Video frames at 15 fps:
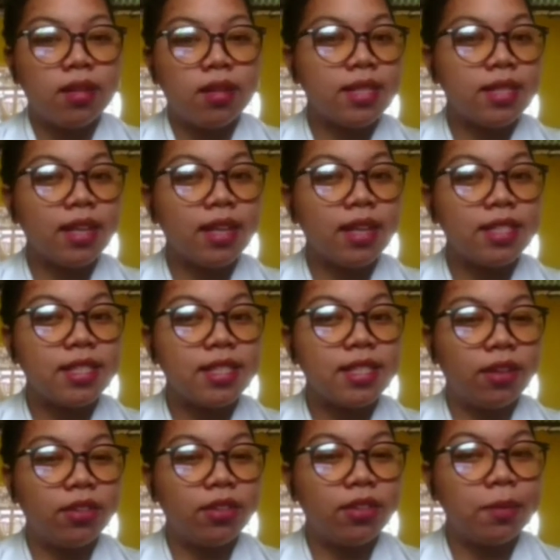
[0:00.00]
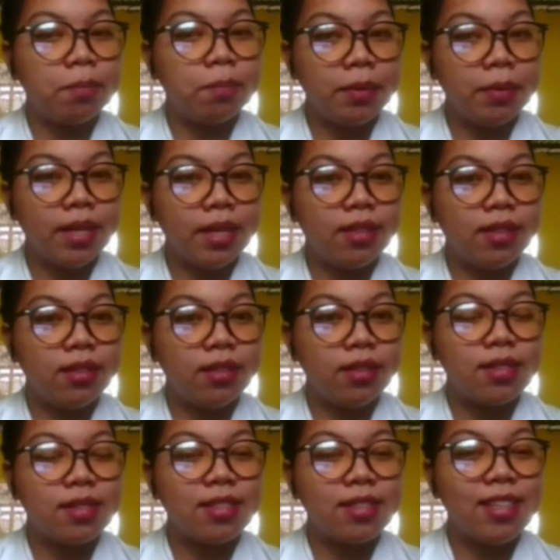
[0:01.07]
second sound in pin
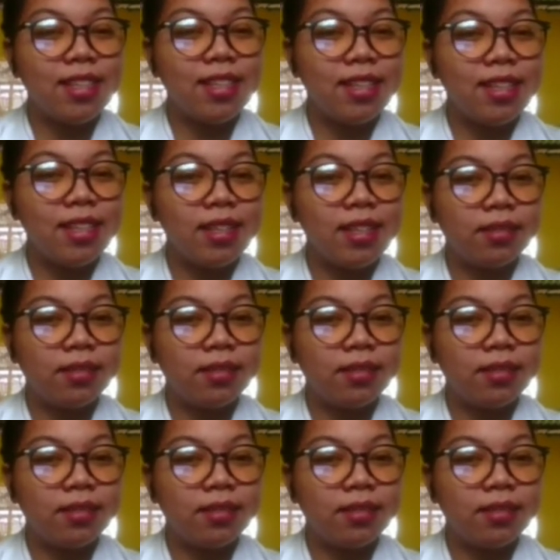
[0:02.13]
is e.